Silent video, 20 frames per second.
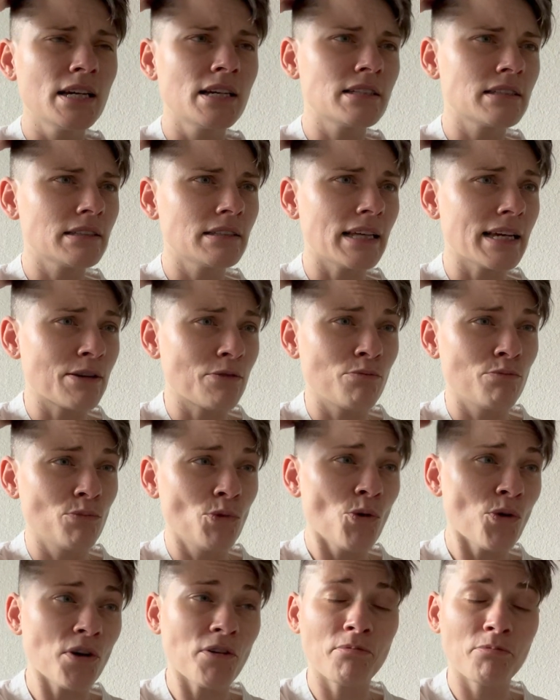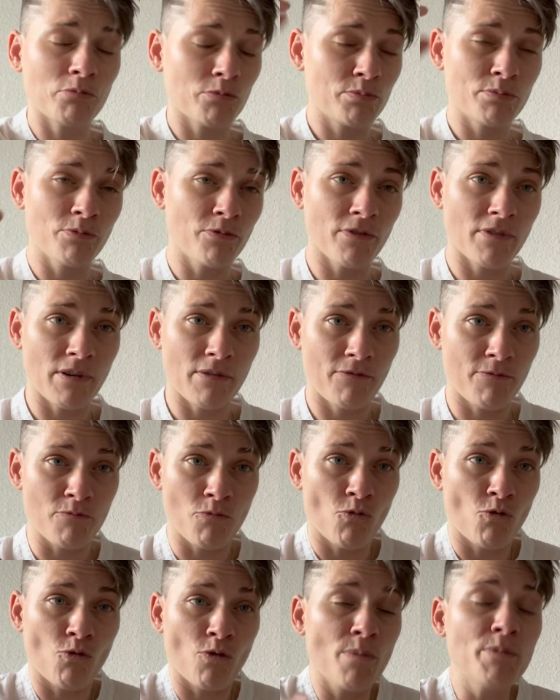like more
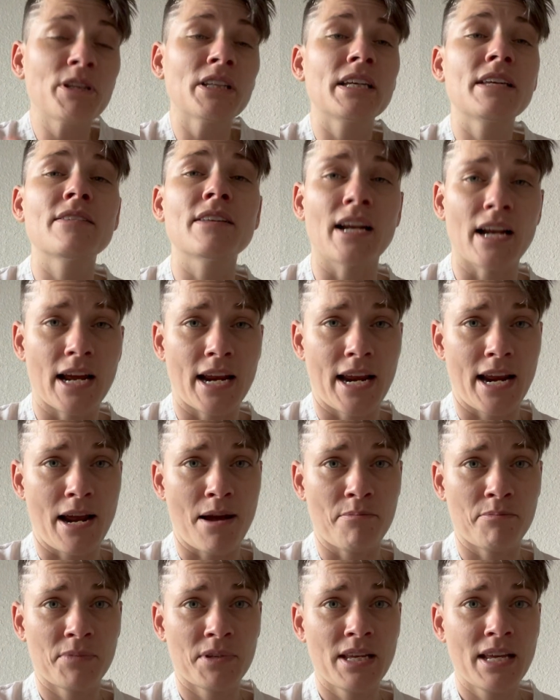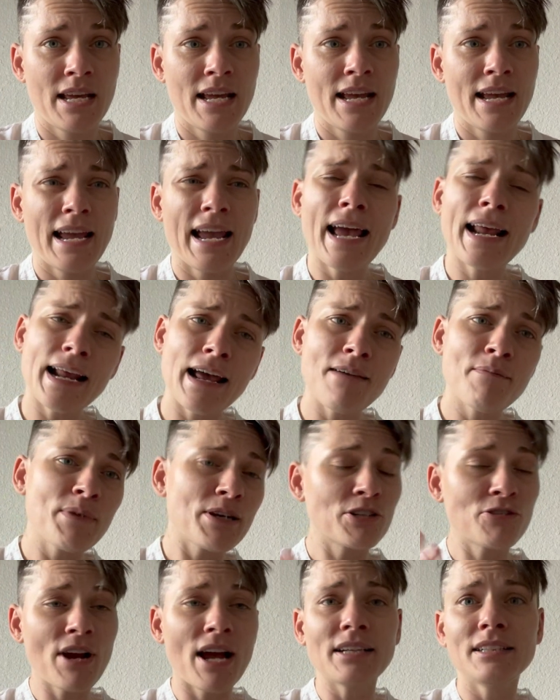womanly than I am. And I've been
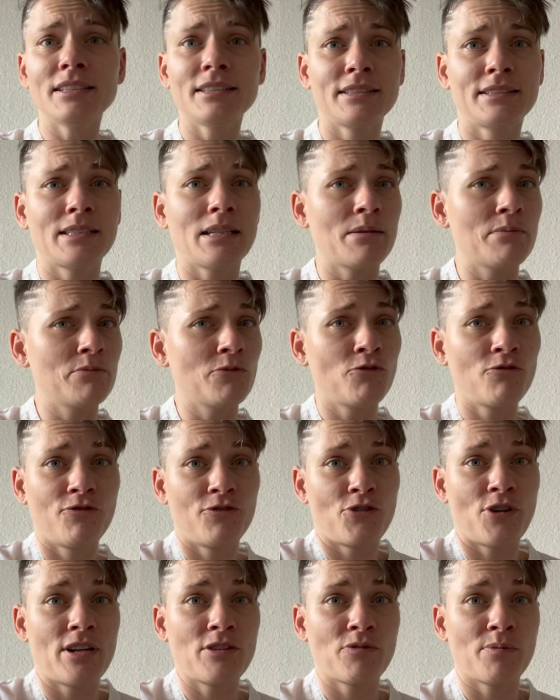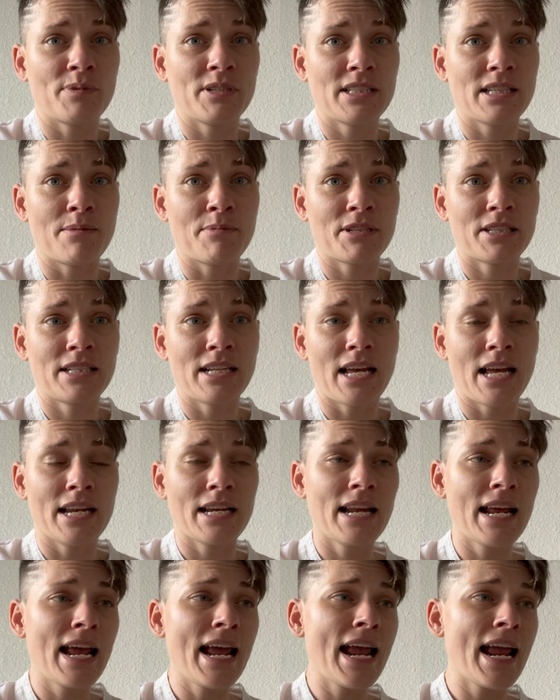attracted to some trans women to some extent.
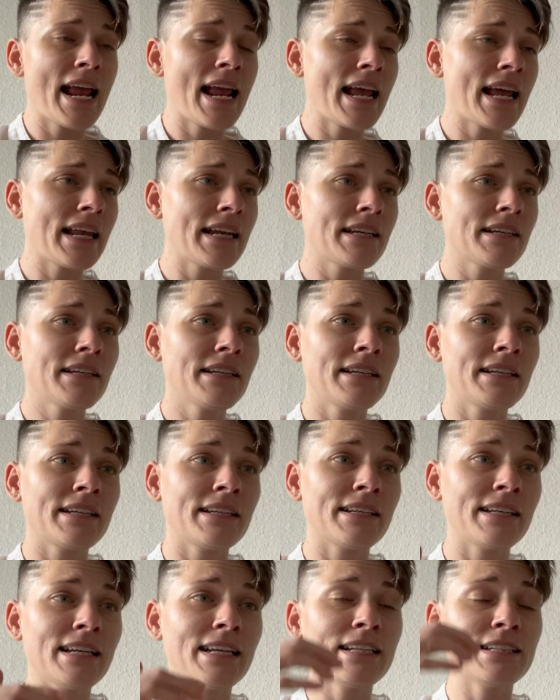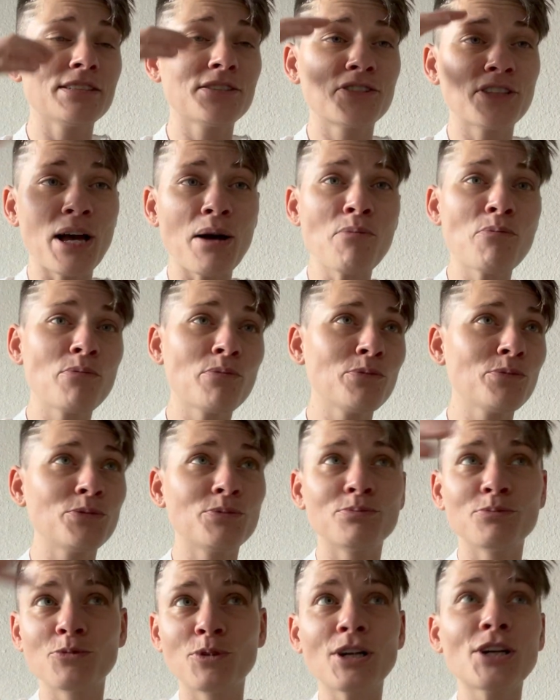And in
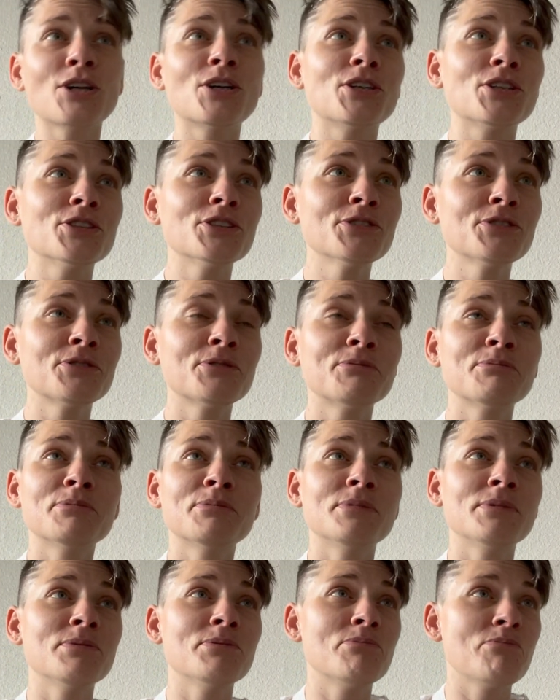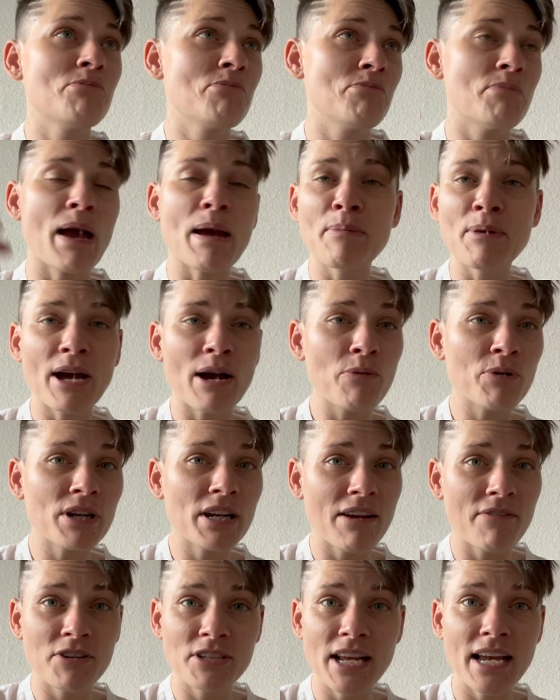some world, maybe I would have
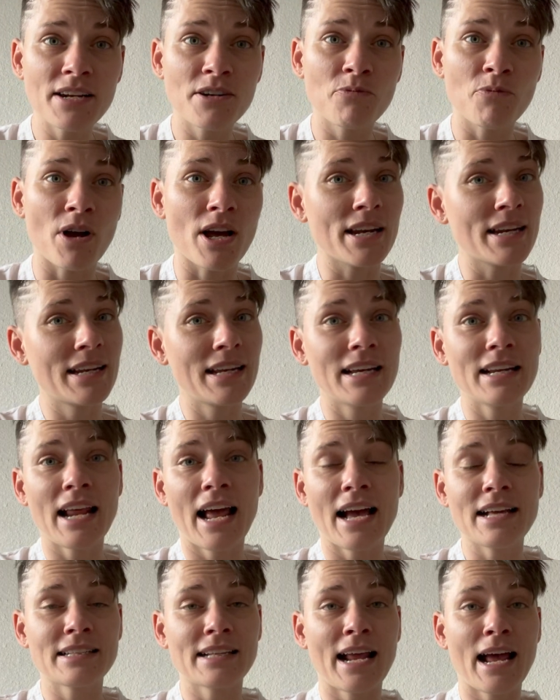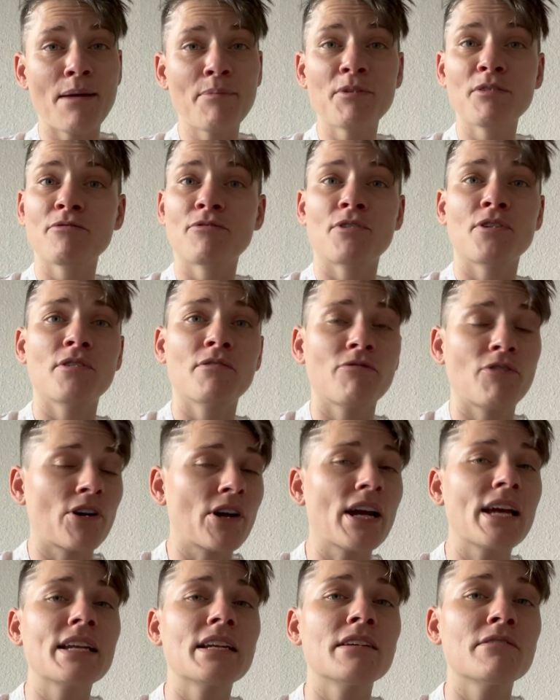ever dated one. It hasn't happened for a
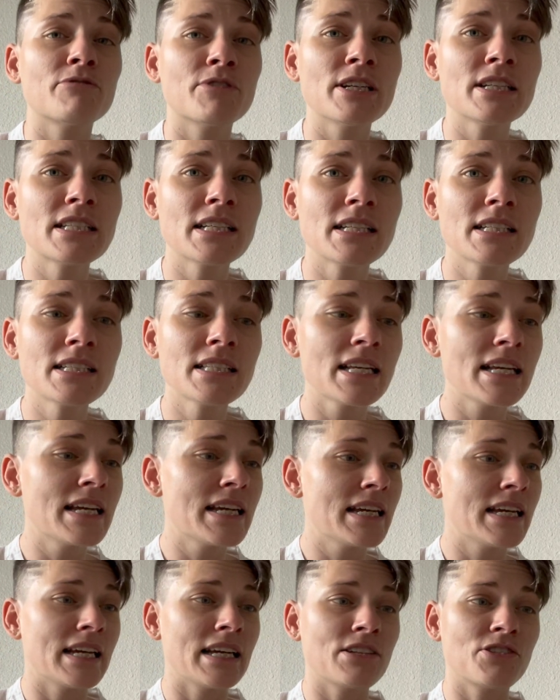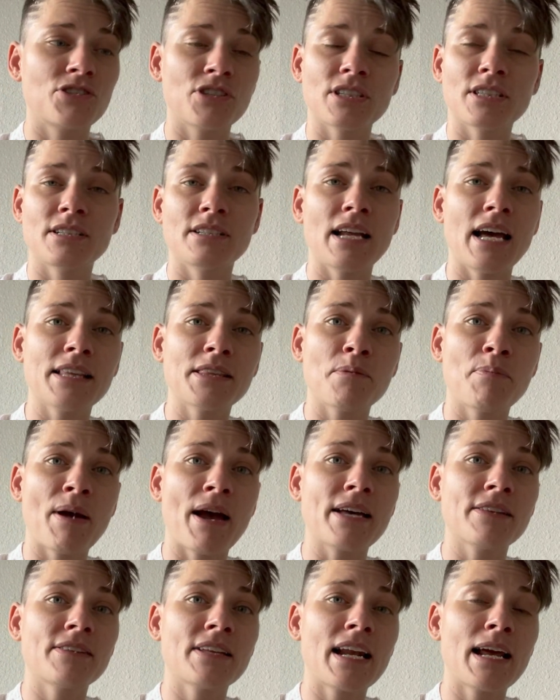variety of reasons. It's just not the
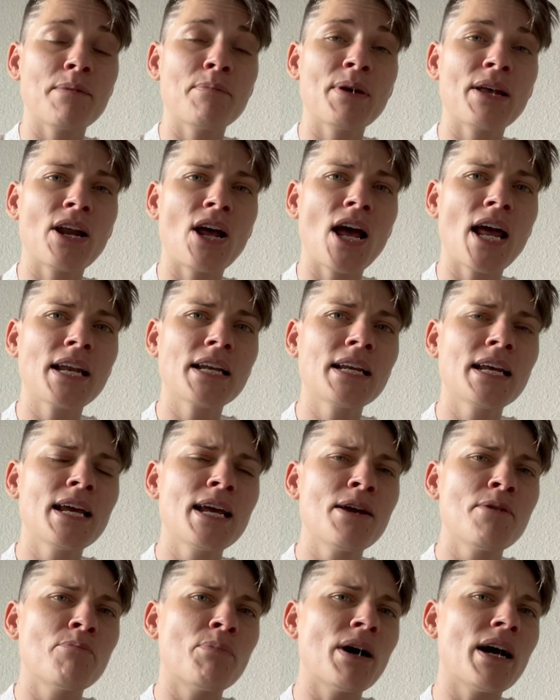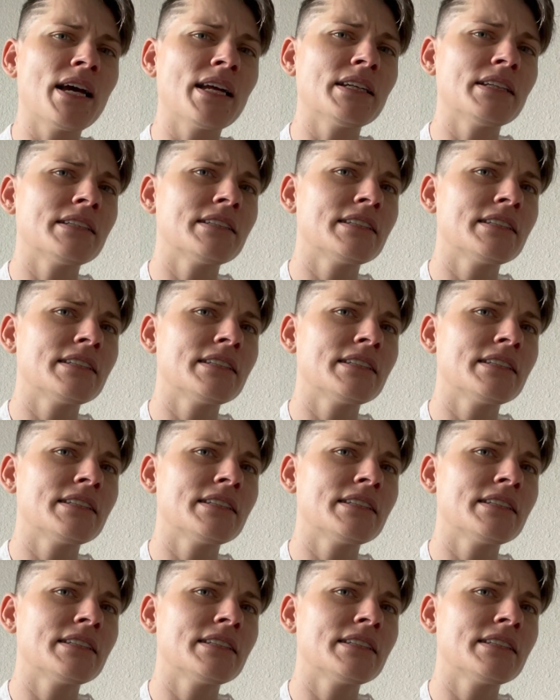path that I've been on. But